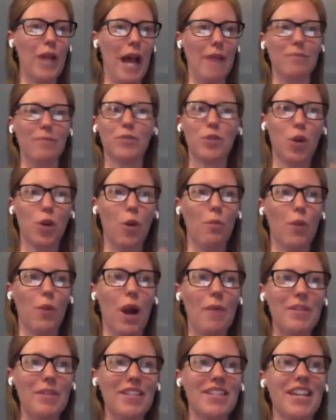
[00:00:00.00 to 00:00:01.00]
don't
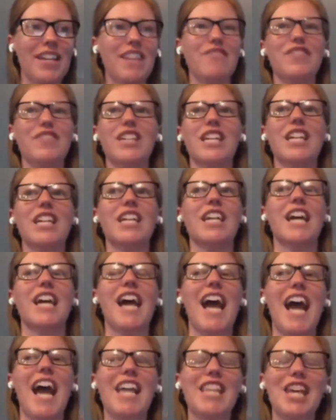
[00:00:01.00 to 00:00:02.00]
promise safety,
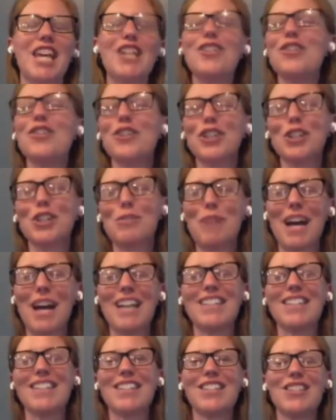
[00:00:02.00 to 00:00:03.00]
and then do your
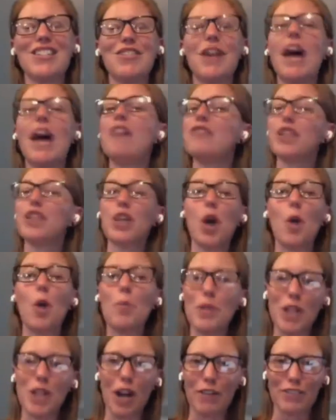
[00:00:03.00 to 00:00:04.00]
best to have really
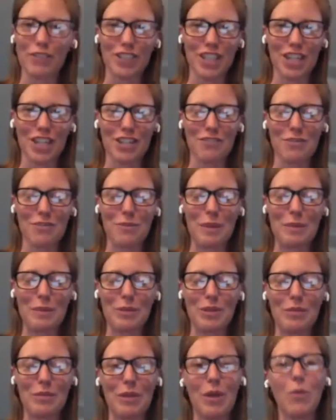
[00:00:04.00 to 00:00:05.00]
open conversations with
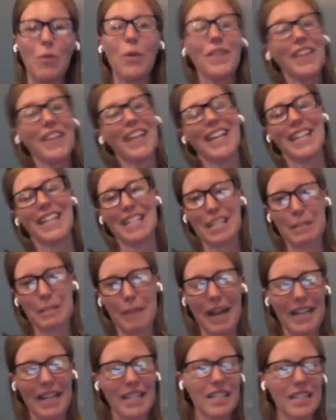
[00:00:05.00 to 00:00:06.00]
people about what they can
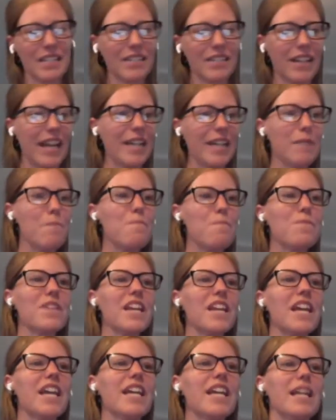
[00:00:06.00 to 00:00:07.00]
expect. Okay.
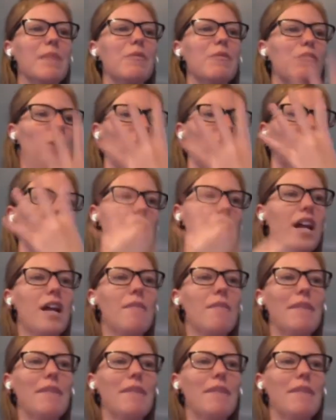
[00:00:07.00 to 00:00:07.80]
Number 4, make